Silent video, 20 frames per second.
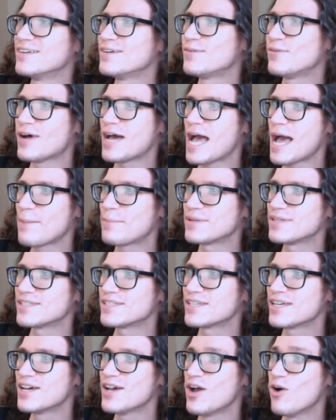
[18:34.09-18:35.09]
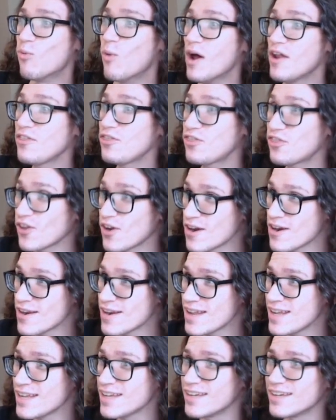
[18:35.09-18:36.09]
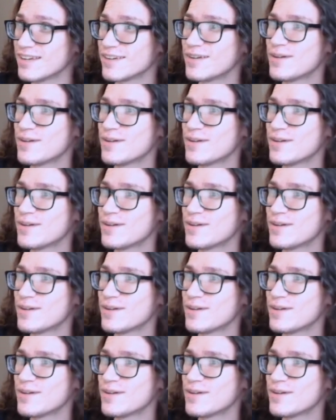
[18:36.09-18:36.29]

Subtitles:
What happened? 130.